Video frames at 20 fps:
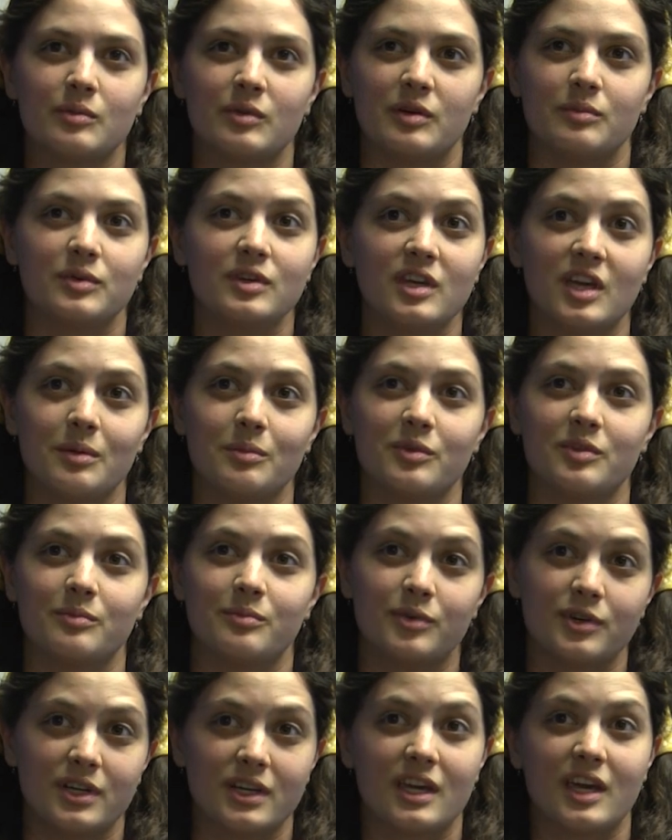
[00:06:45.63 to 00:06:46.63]
By being able
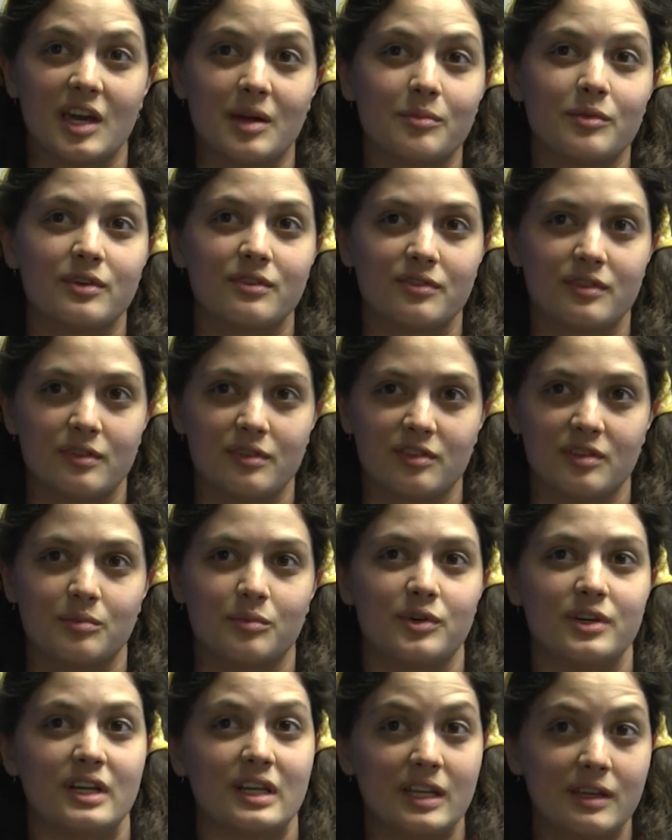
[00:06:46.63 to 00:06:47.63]
to put a camera in front of
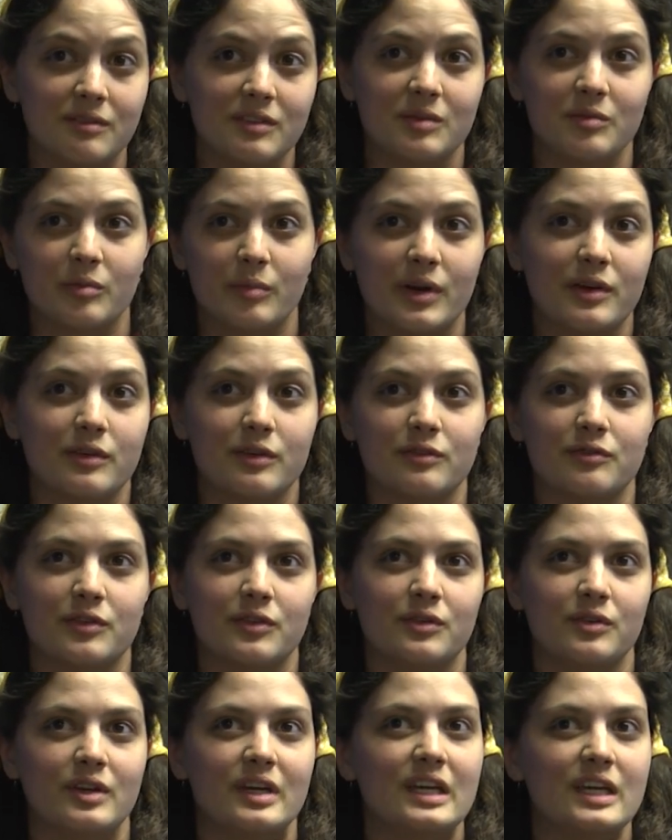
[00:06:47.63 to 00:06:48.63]
someone and give them a
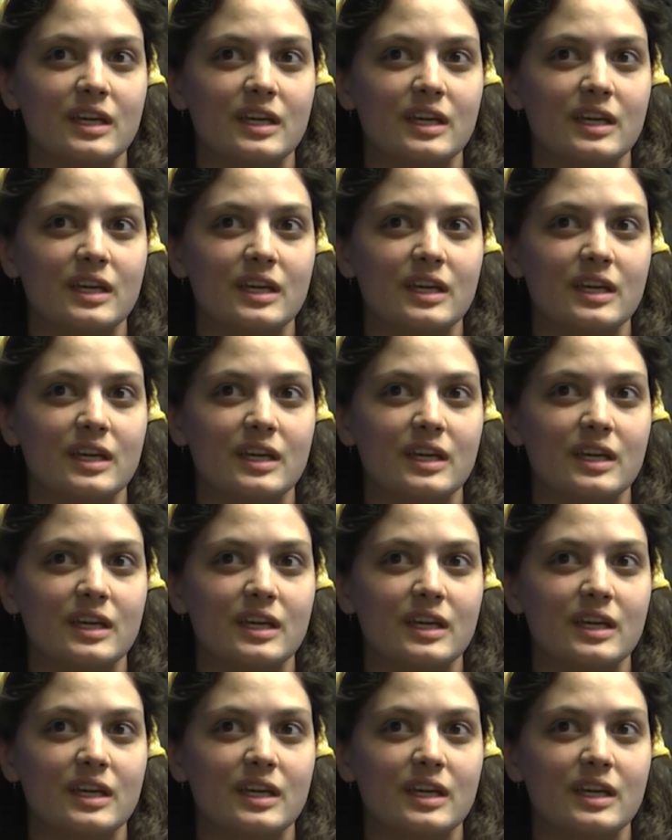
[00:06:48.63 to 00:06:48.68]
microphone,